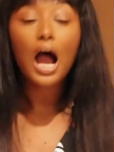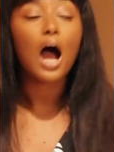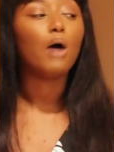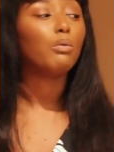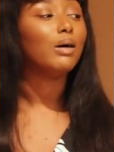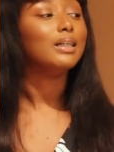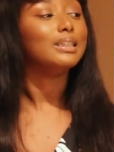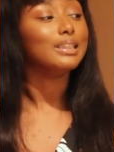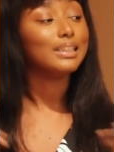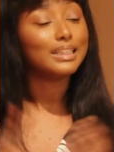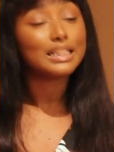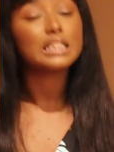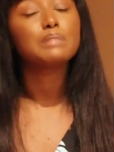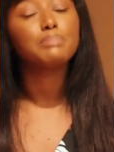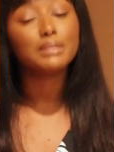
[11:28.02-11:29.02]
I want
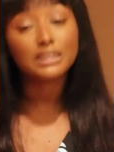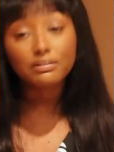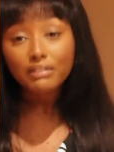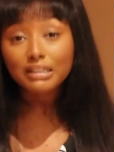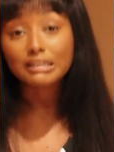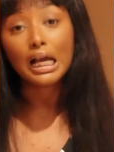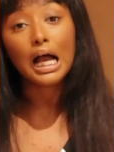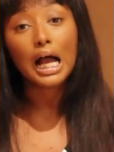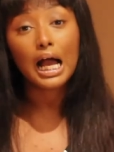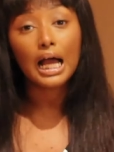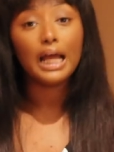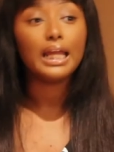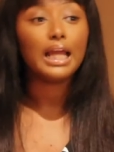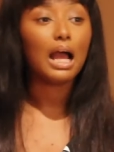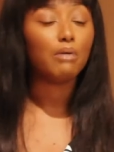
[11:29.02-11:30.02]
this specific
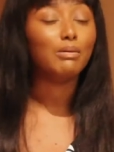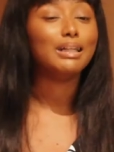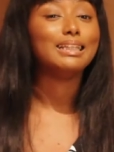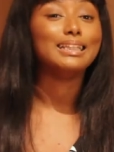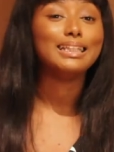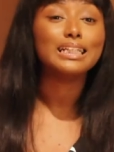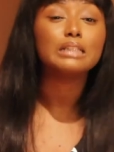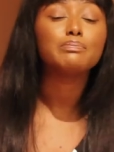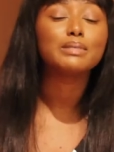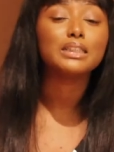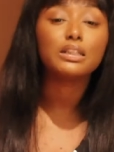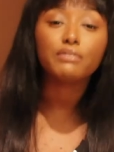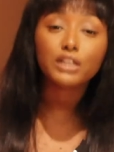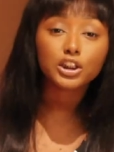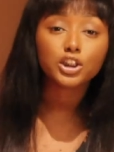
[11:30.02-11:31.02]
dye, I want this
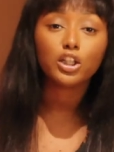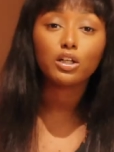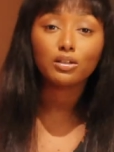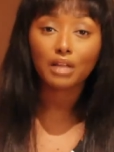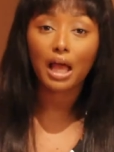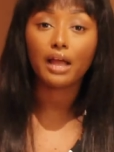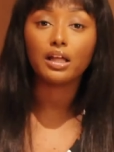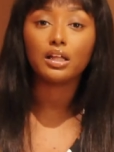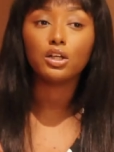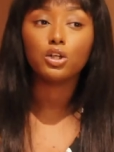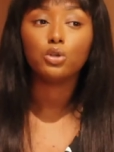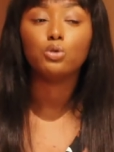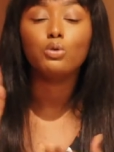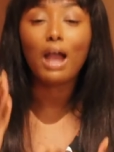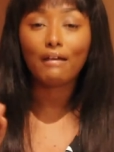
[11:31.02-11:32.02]
specific shirt. Like,
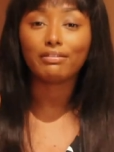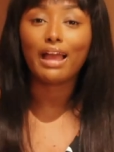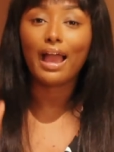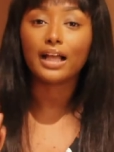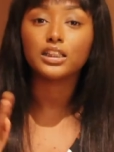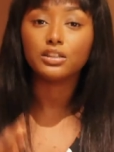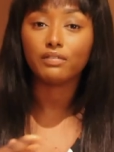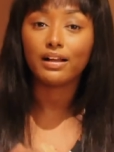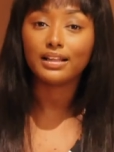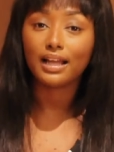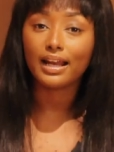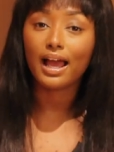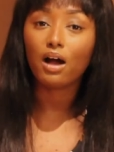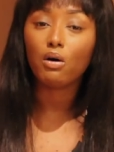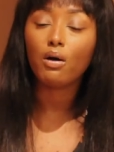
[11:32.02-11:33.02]
you have to actually write
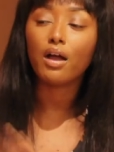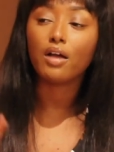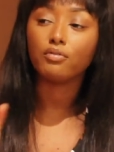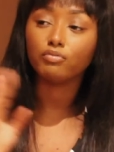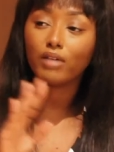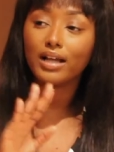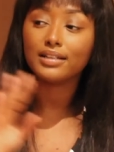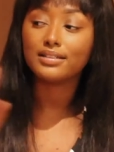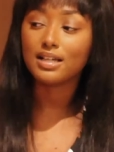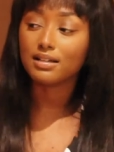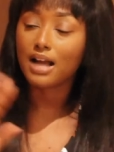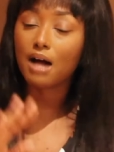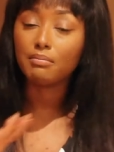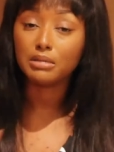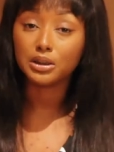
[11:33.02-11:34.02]
that out and write down
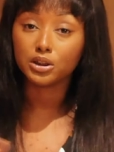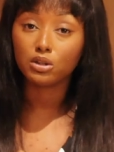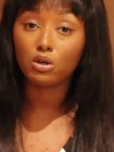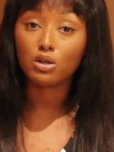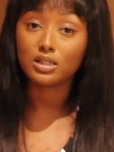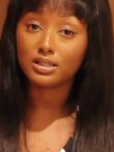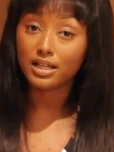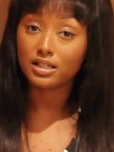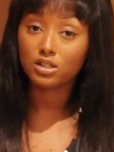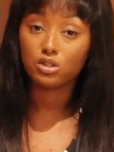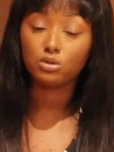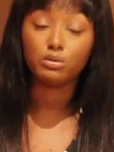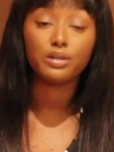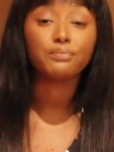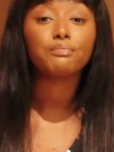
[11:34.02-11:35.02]
how much it costs next
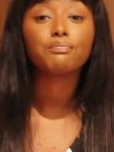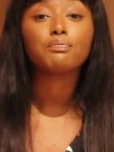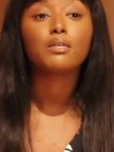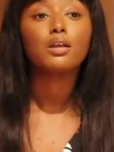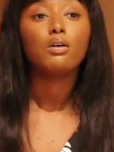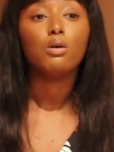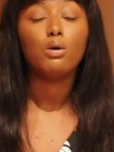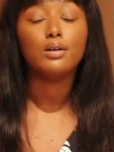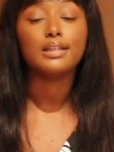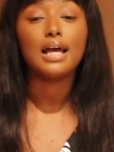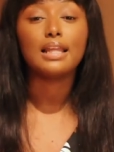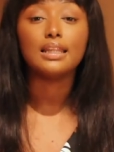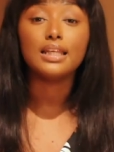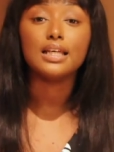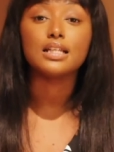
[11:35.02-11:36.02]
to it on
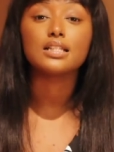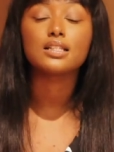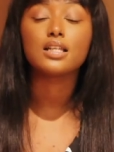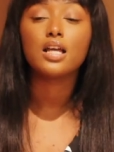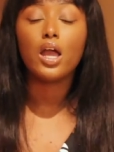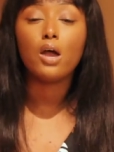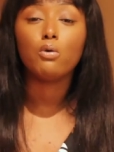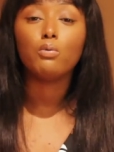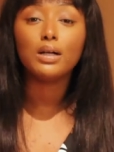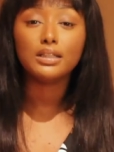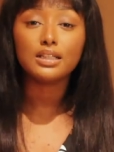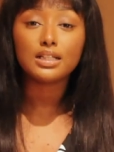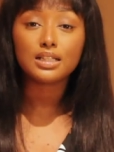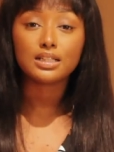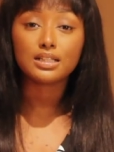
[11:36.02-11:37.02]
that list. And what
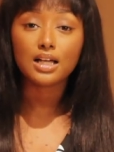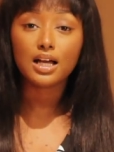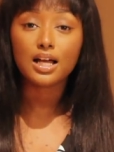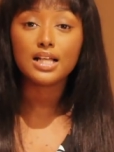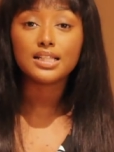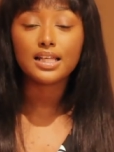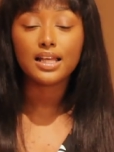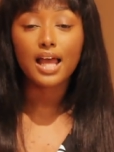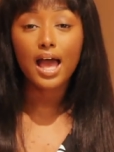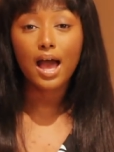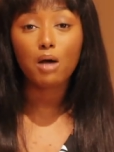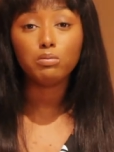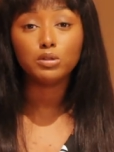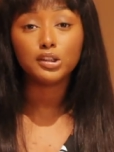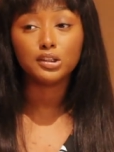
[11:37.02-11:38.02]
this does, it
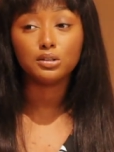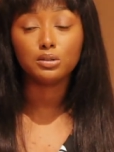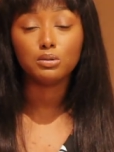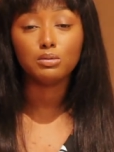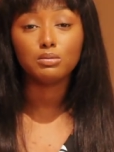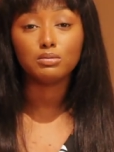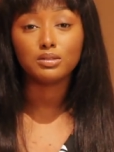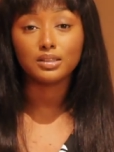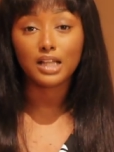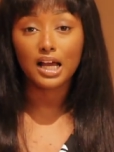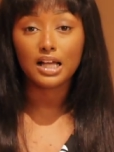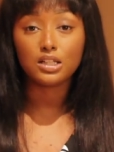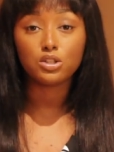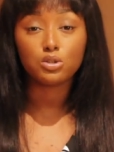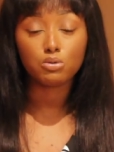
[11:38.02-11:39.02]
helps you
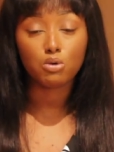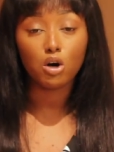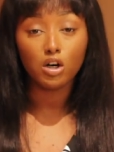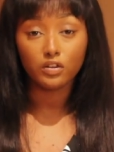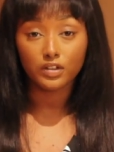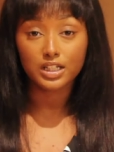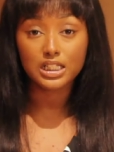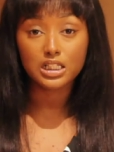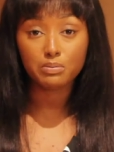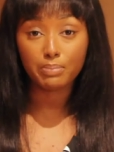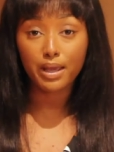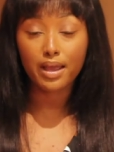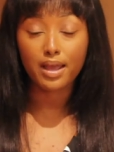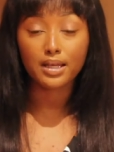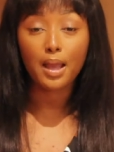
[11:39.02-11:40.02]
not to
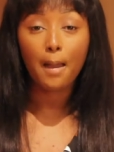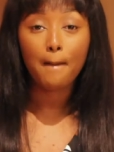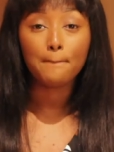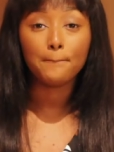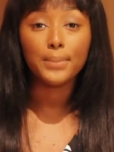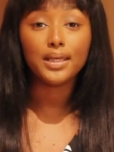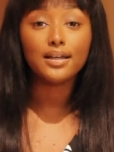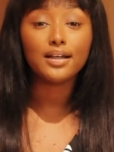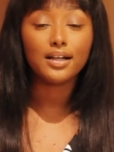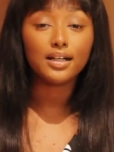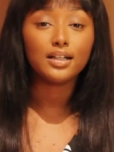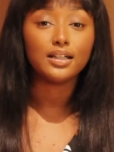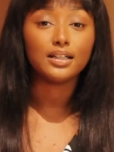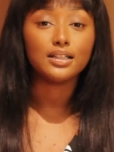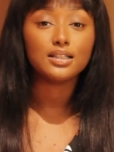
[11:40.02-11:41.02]
overspend
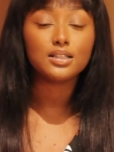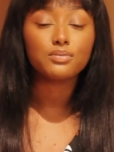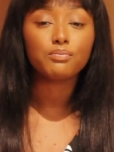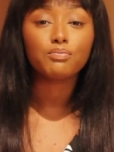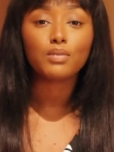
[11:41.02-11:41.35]
because